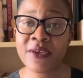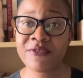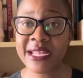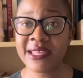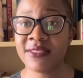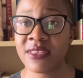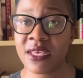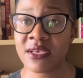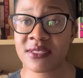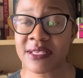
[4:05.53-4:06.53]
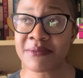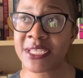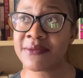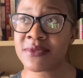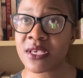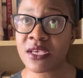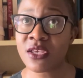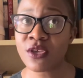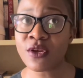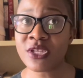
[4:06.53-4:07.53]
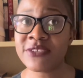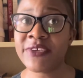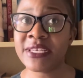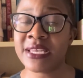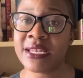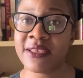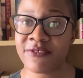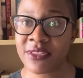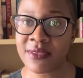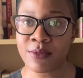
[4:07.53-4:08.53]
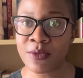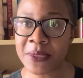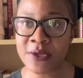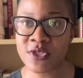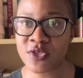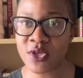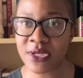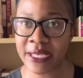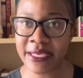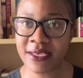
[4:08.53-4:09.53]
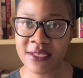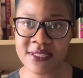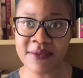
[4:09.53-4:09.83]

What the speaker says: Funny thing, sometimes you're not even DNFing the book because you don't like it.